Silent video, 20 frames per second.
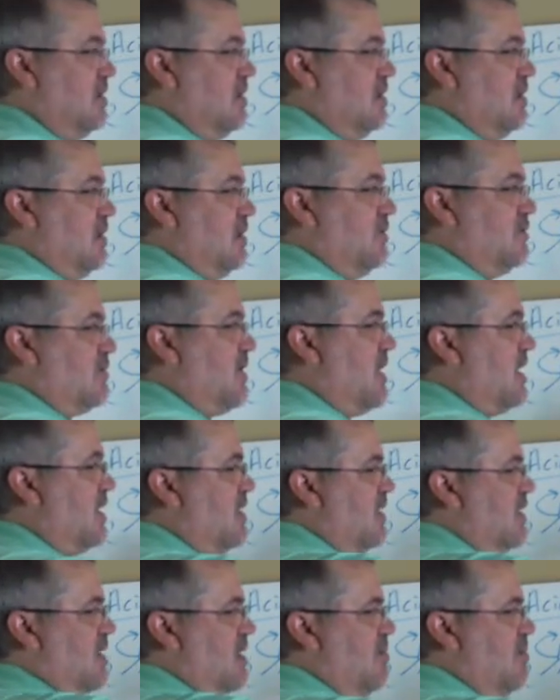So I
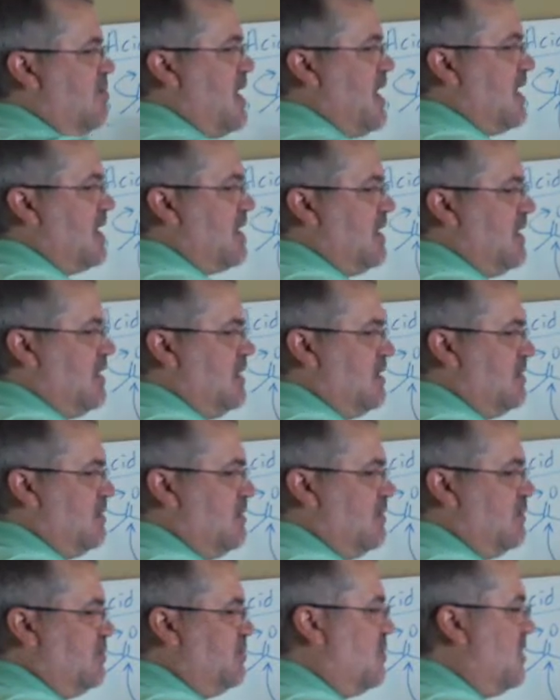could come back in and
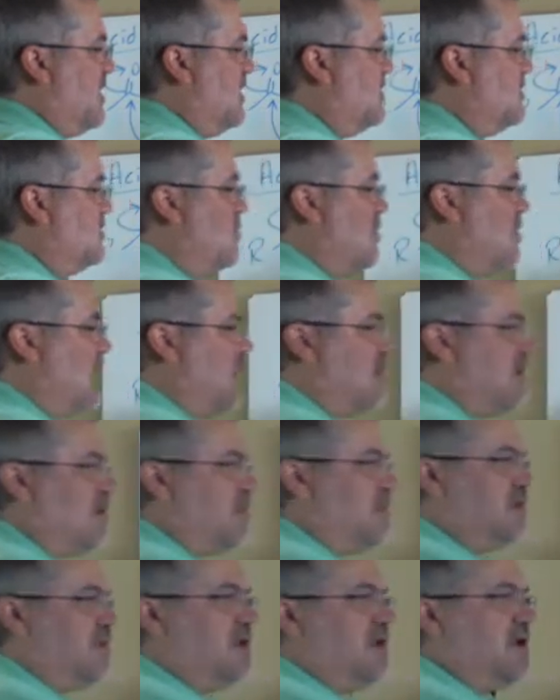displace water,
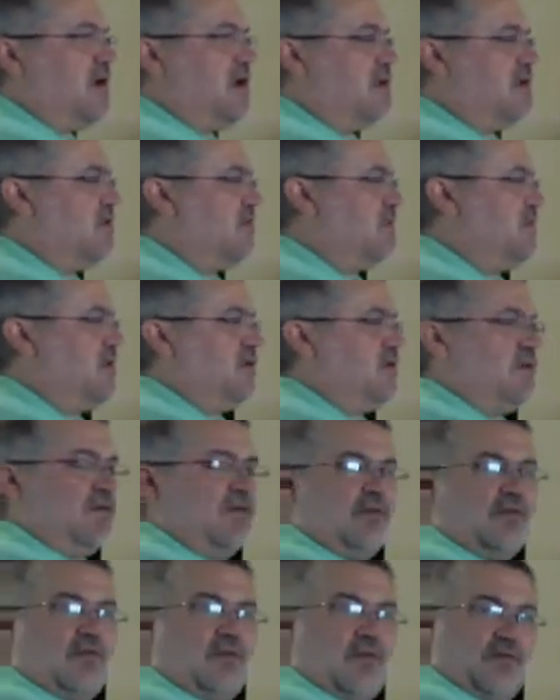but then I'd just be
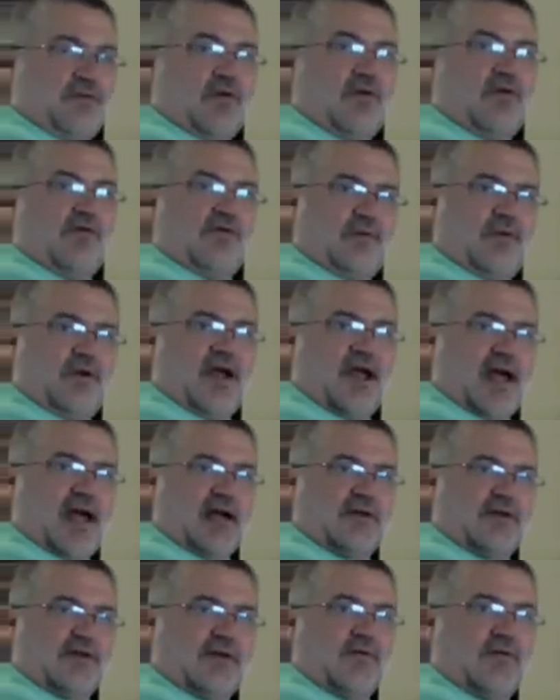doing the reverse
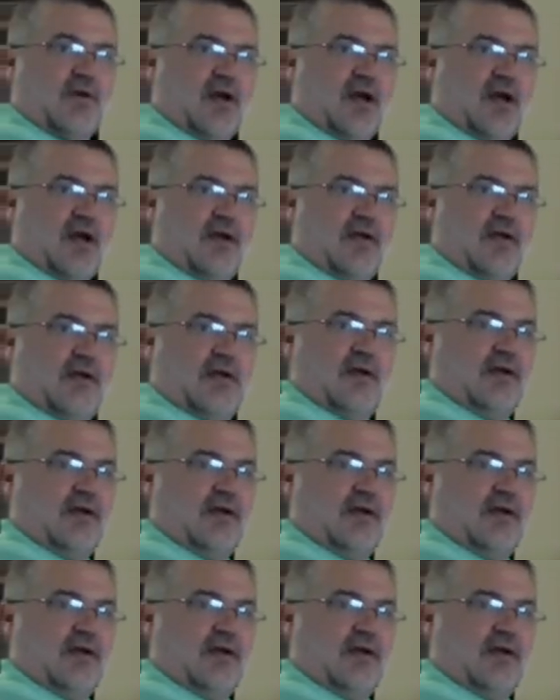reaction, right?